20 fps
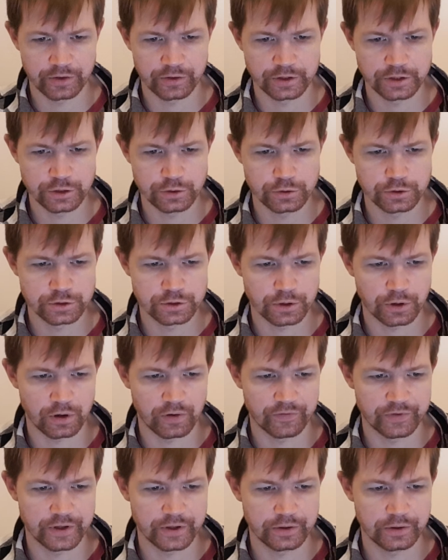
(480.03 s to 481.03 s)
in the use
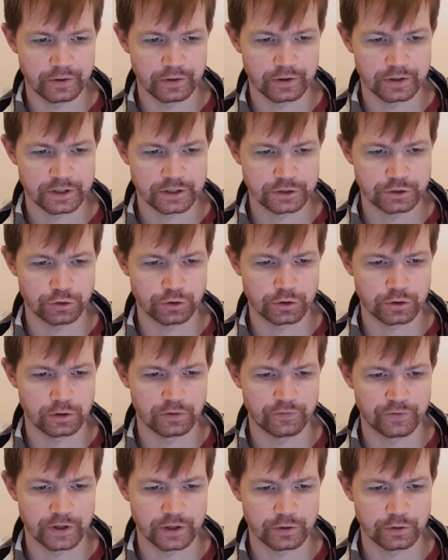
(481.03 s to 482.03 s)
of the
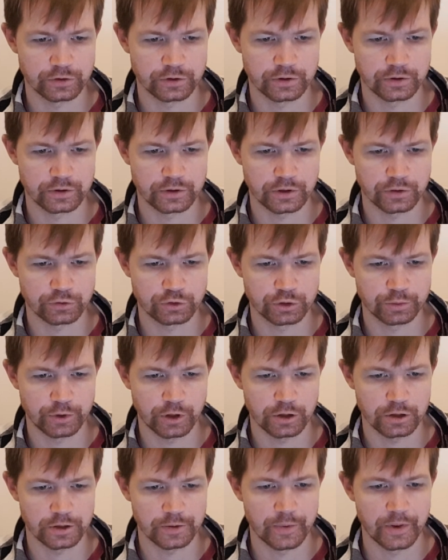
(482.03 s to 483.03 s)
historical Franconian country
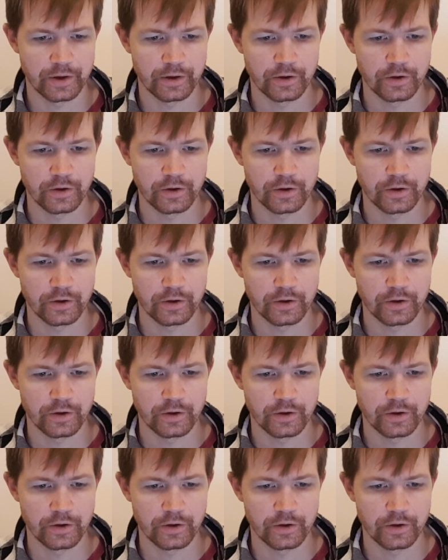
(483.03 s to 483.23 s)
barley,